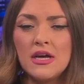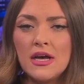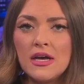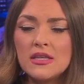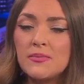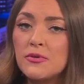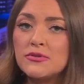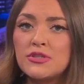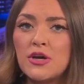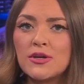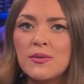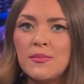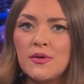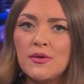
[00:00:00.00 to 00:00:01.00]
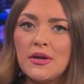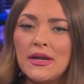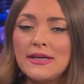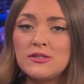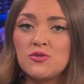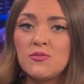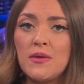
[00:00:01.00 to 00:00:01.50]
The Broussard community
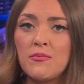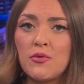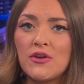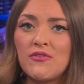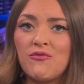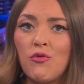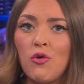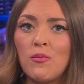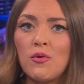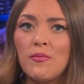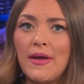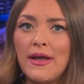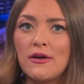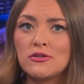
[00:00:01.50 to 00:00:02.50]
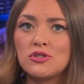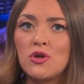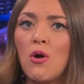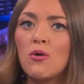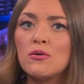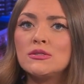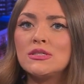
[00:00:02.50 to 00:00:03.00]
is remembering former Mayor
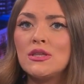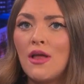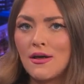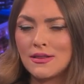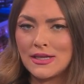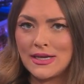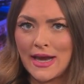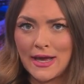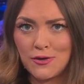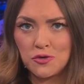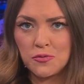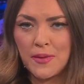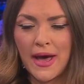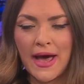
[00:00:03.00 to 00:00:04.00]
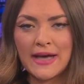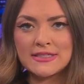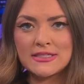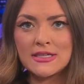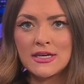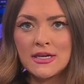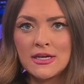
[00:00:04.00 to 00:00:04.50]
Charles Langlinais, who
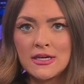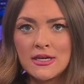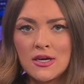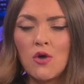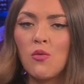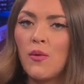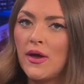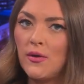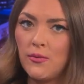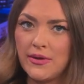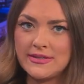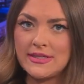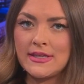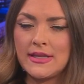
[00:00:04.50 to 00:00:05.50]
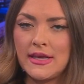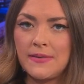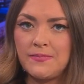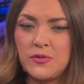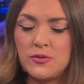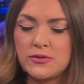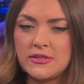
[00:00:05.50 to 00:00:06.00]
passed away recently.
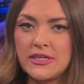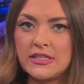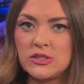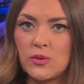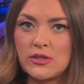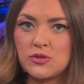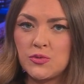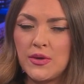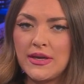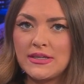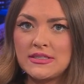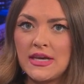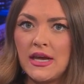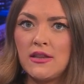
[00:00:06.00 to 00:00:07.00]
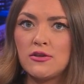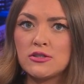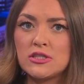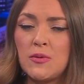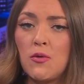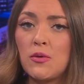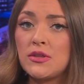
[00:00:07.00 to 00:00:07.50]
News 10's Rodriguez Taylor
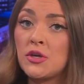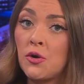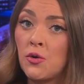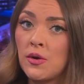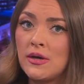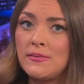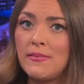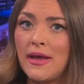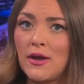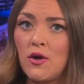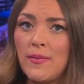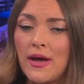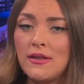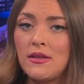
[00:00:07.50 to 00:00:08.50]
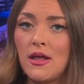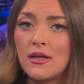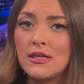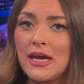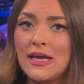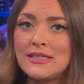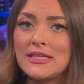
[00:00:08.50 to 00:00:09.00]
spoke with the current mayor about
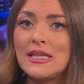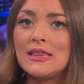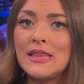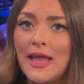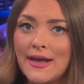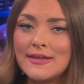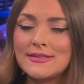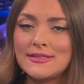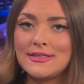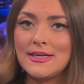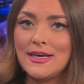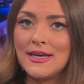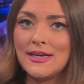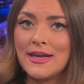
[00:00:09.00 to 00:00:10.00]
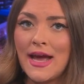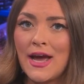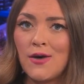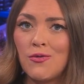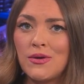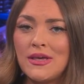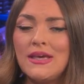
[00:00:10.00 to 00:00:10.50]
Langlinais's legacy and
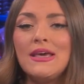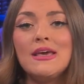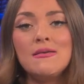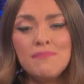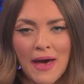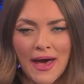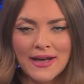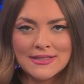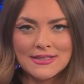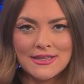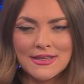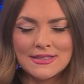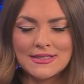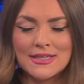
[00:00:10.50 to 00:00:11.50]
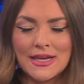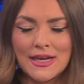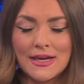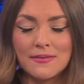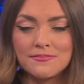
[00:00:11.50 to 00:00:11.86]
how he impacted the city.